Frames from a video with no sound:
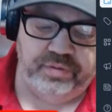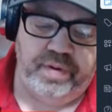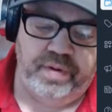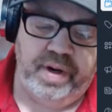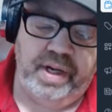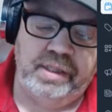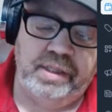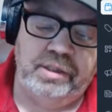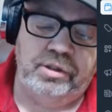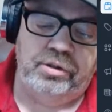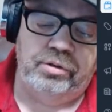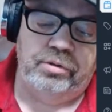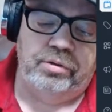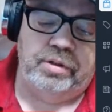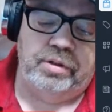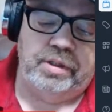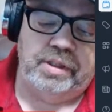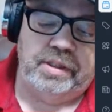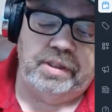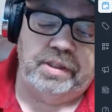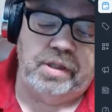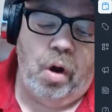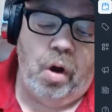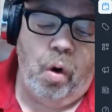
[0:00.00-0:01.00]

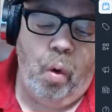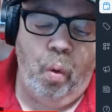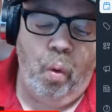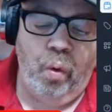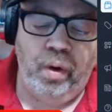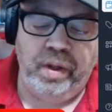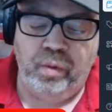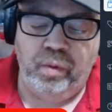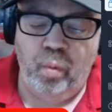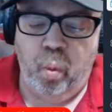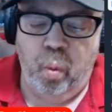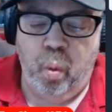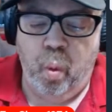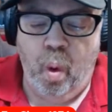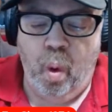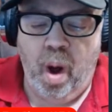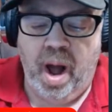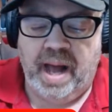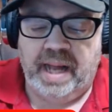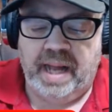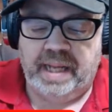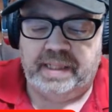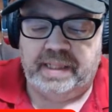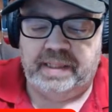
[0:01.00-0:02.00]
Rangers is Owen
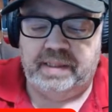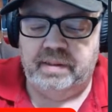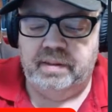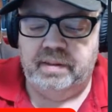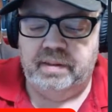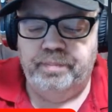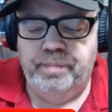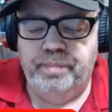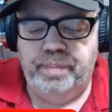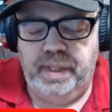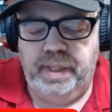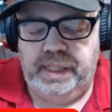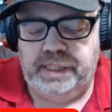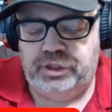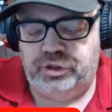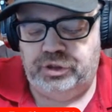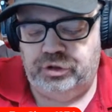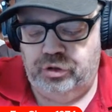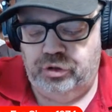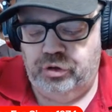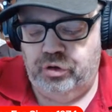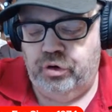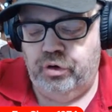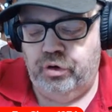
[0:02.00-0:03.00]
White,
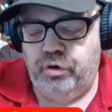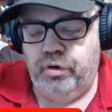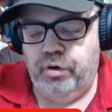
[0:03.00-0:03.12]
pitcher.